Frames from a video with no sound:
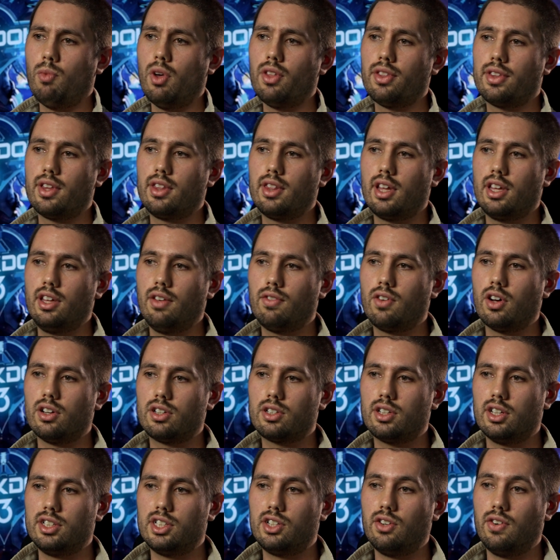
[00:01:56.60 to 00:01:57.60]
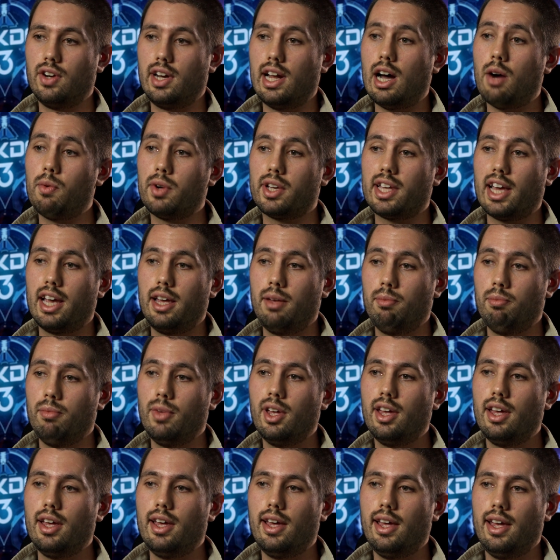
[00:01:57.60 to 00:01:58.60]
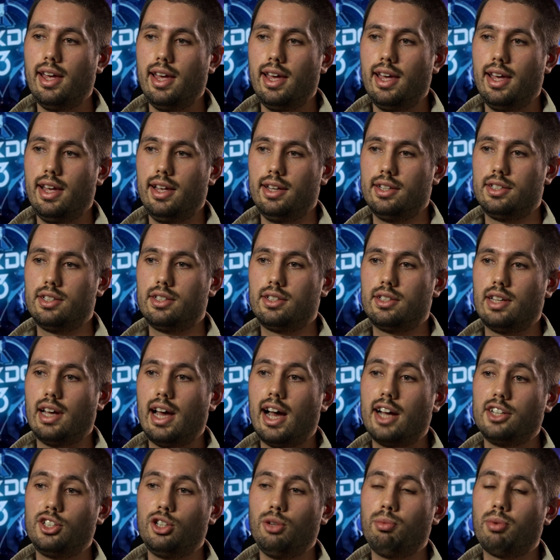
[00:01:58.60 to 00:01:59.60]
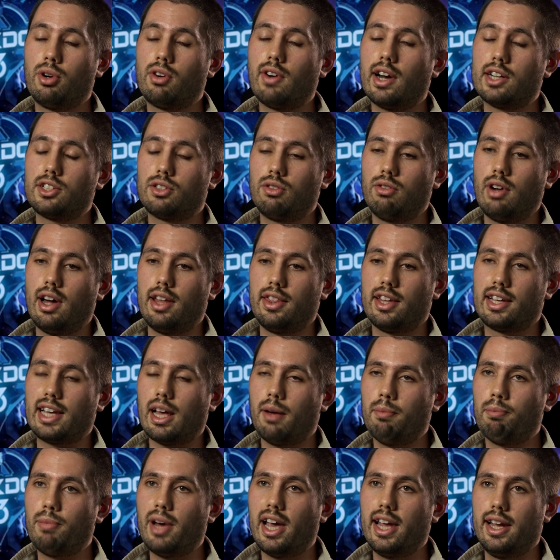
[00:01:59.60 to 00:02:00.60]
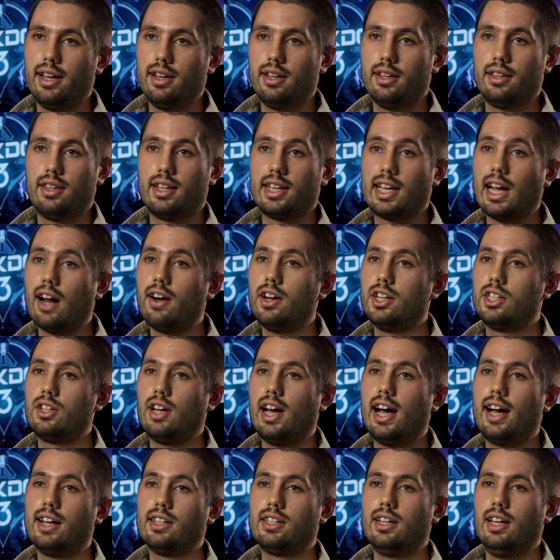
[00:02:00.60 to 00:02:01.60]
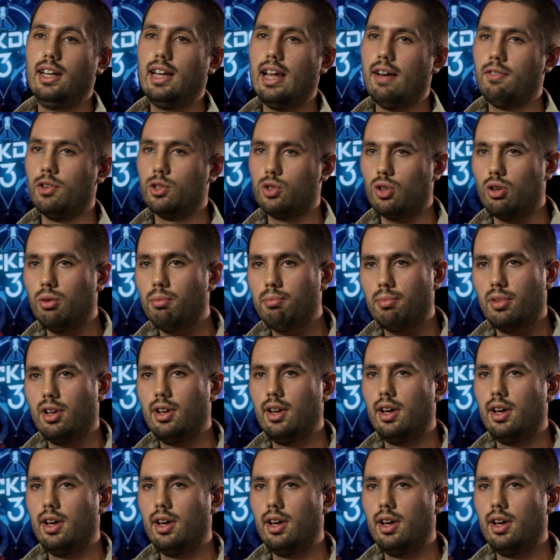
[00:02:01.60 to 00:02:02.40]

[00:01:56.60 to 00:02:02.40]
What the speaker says: One thing that you've got to consider in our game is as you progress throughout the campaign, the character actually levels up,